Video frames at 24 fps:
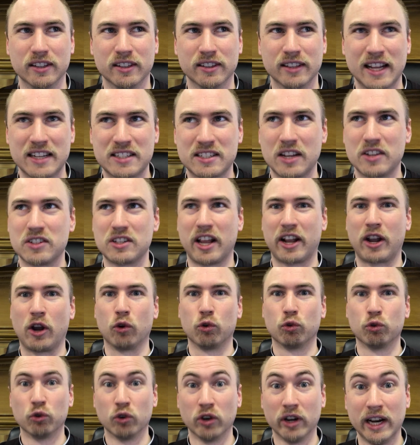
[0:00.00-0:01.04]
That sounds like a
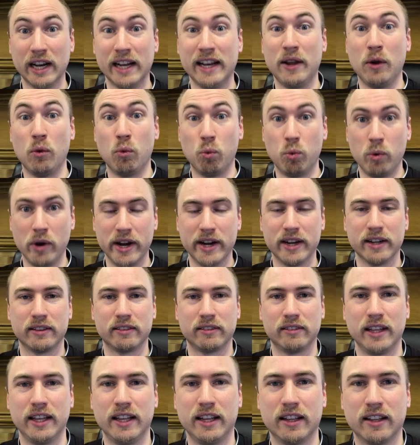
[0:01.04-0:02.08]
really weird
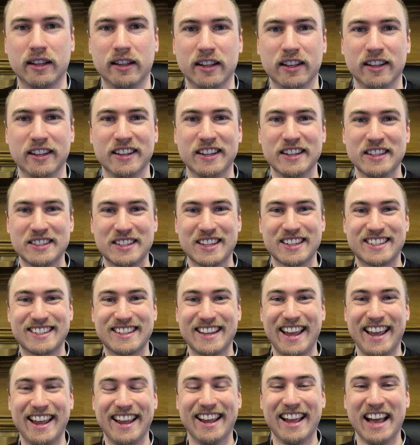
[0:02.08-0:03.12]
thing to
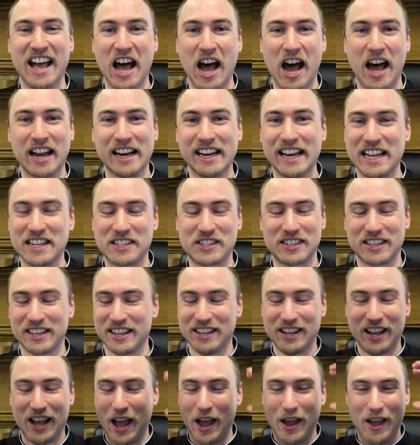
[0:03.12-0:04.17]
say unless
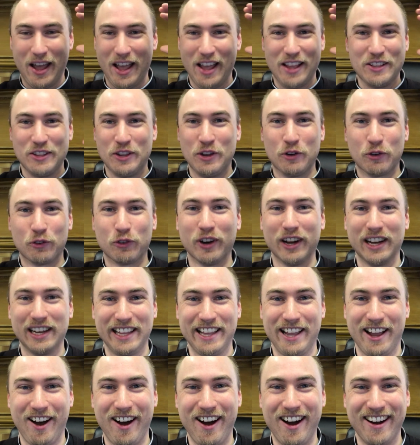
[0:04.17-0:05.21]
you
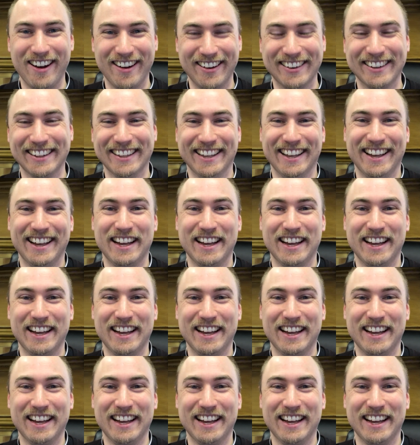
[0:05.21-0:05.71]
really are